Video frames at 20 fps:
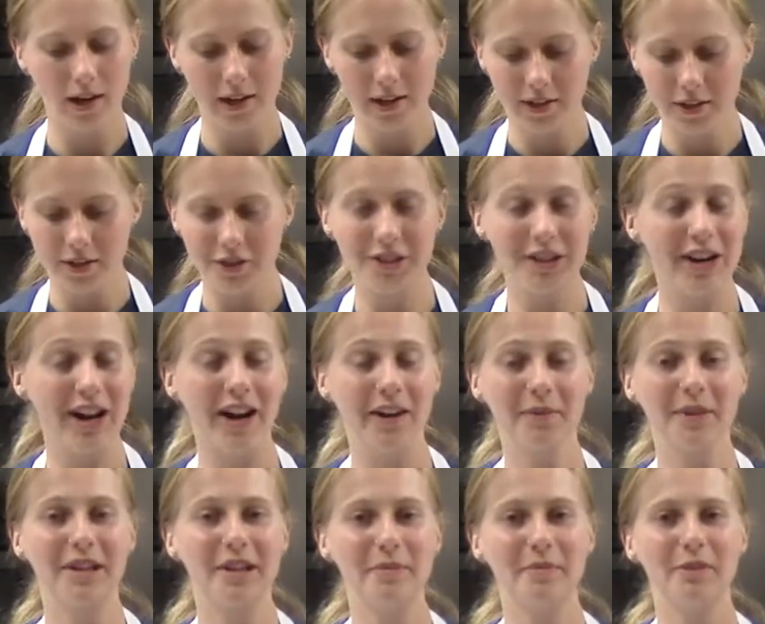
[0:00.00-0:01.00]
So now
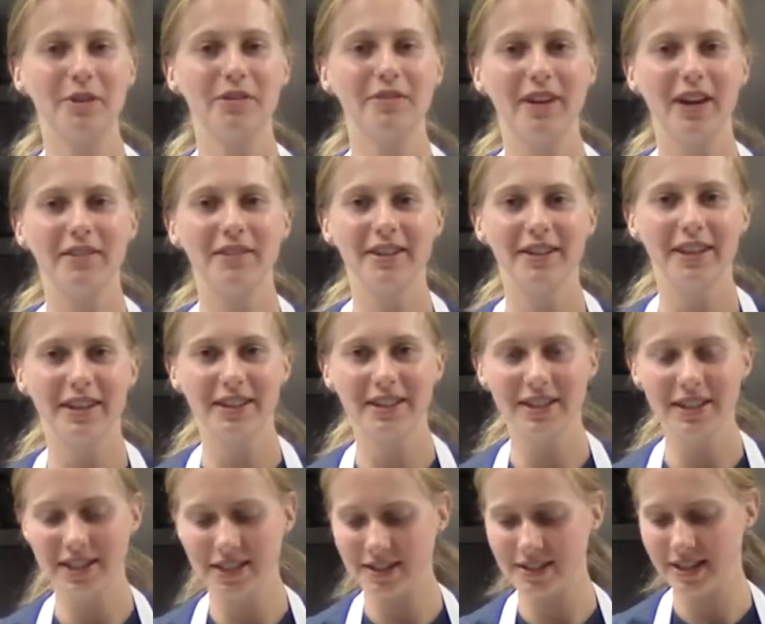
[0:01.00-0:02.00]
I'm gonna move everything
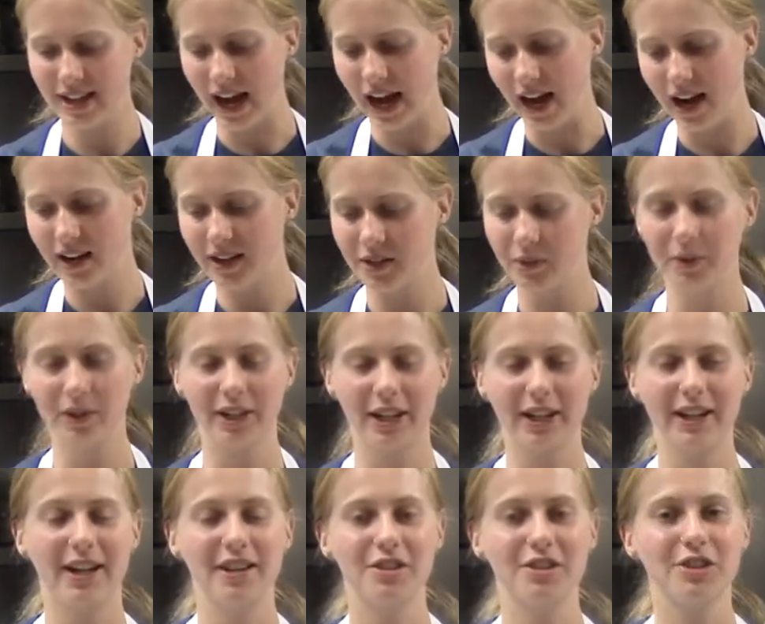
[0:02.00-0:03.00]
to the side and we're
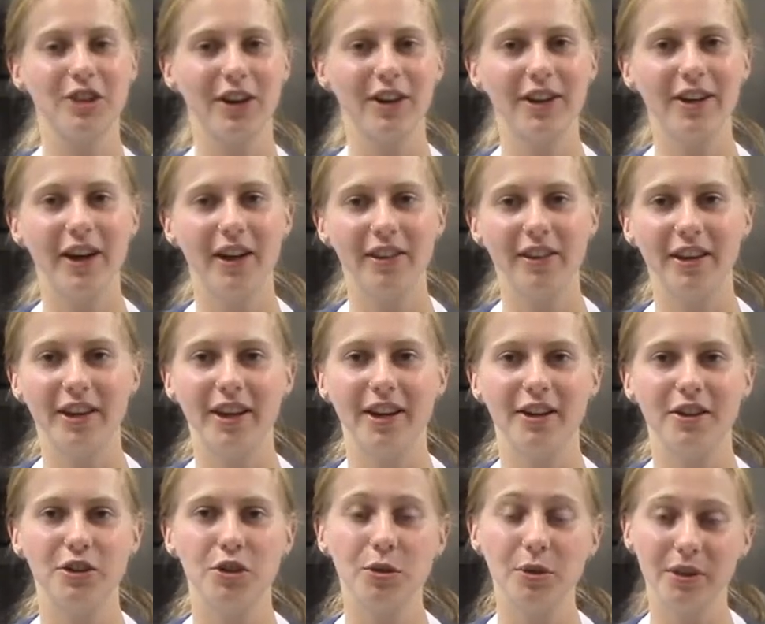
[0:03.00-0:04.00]
gonna get started on
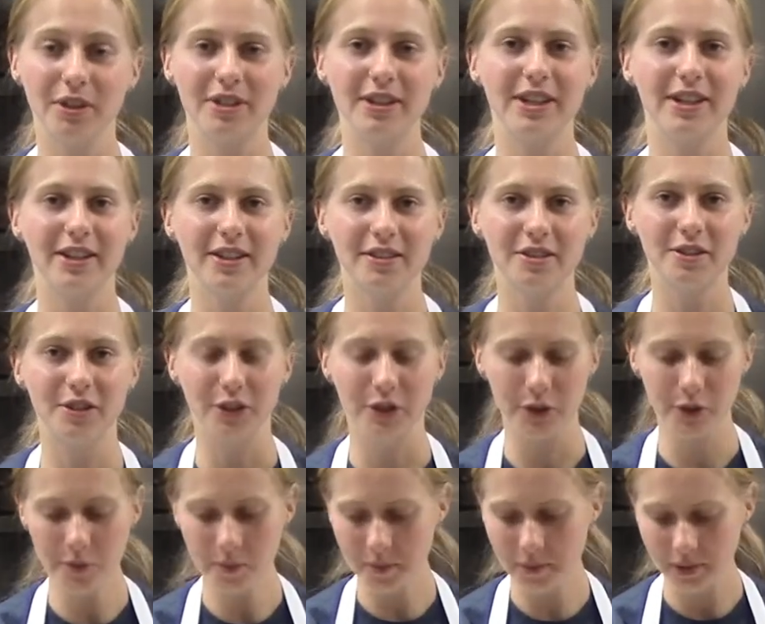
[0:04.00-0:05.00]
the tortilla soup.